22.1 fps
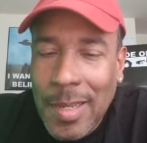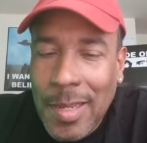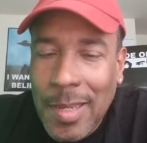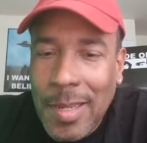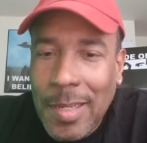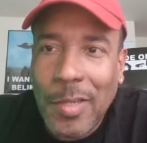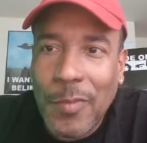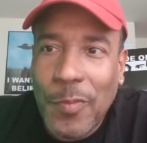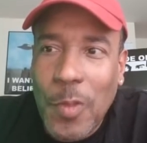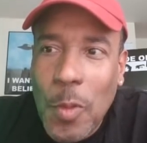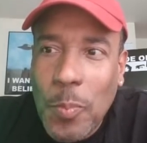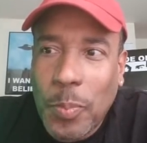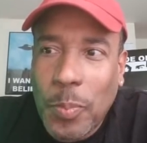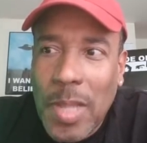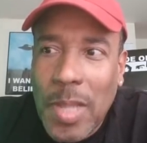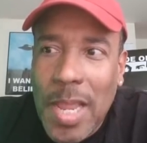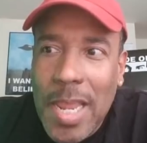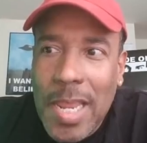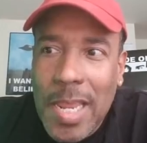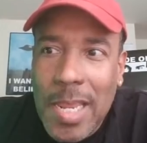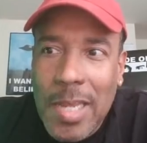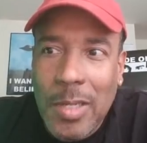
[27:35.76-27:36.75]
Because if you
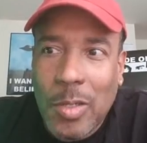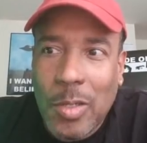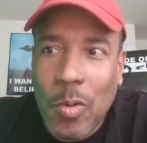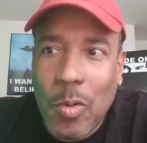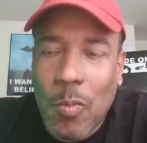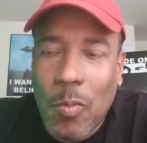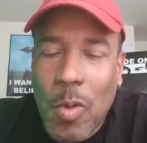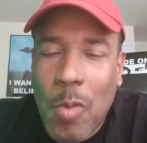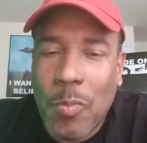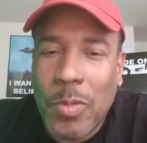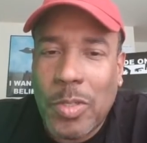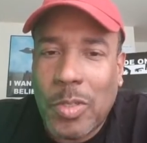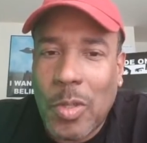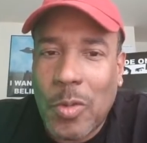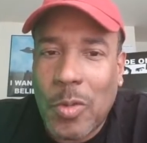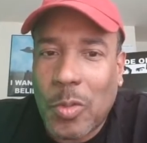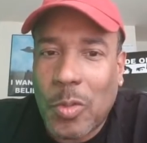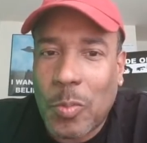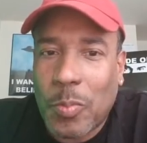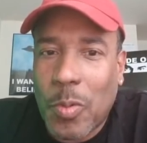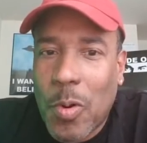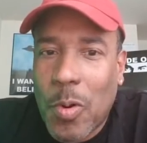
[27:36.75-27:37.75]
play into a woman's
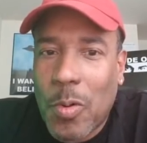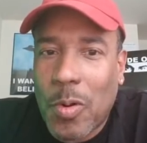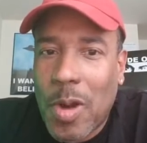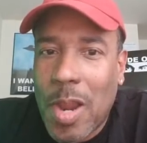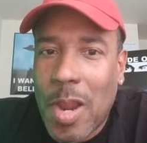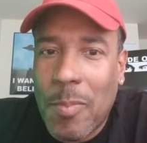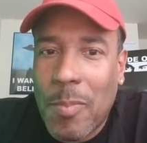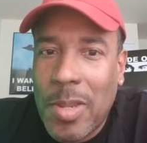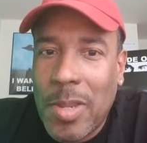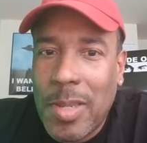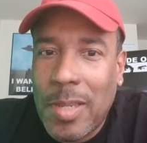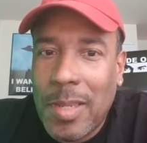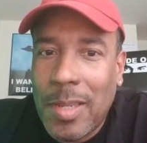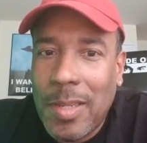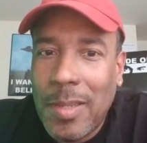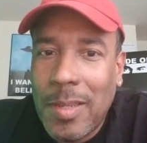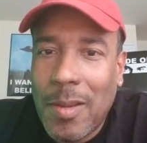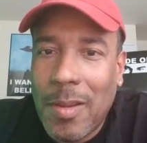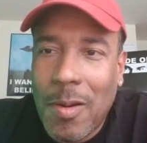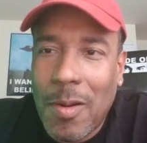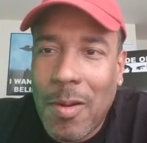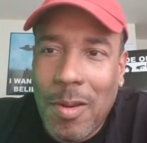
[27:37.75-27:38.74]
social programming,
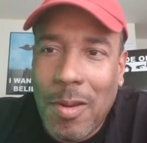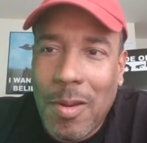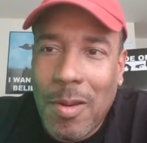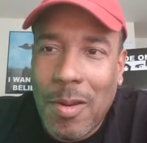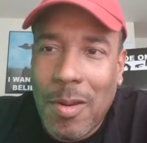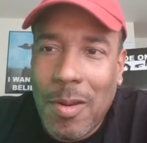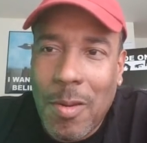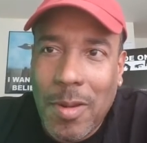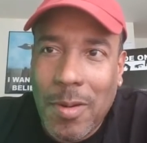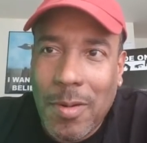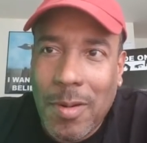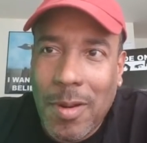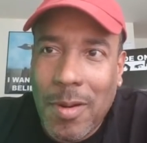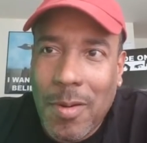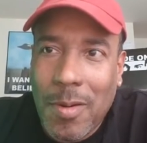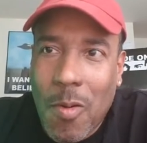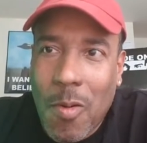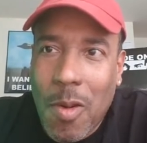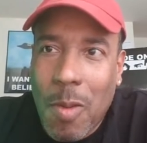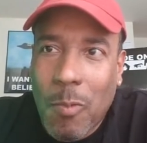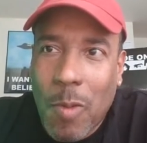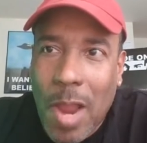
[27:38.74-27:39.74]
you're
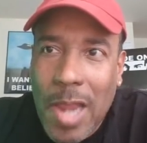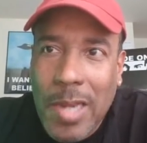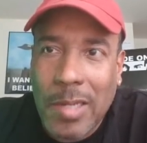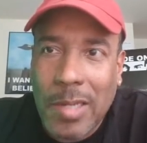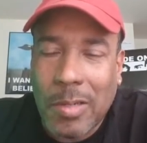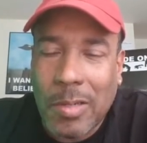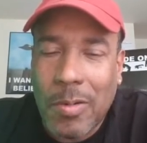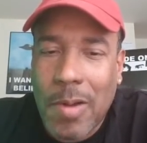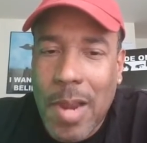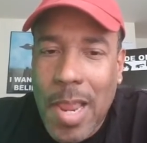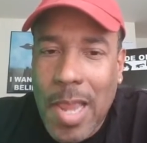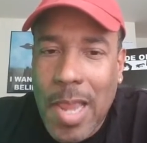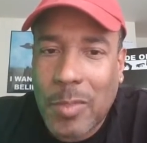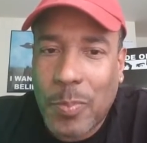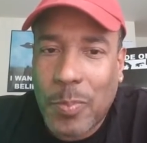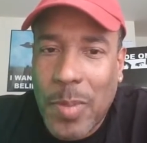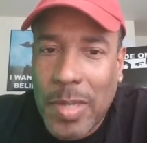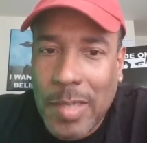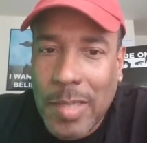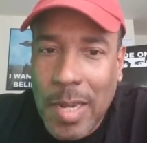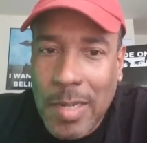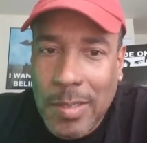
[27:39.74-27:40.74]
going right into her
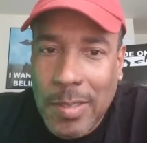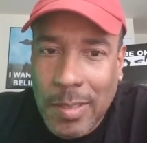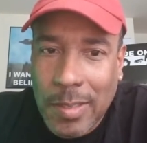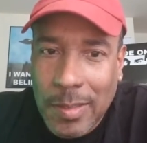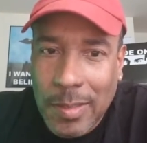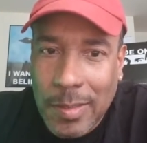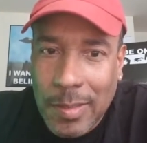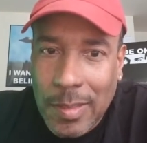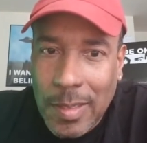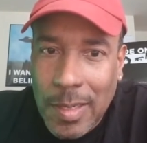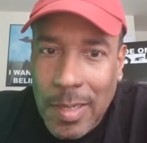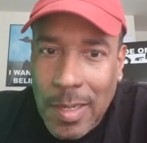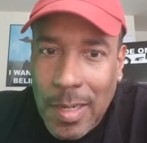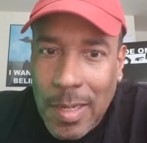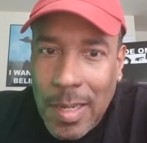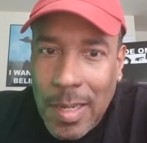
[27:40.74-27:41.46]
expectations.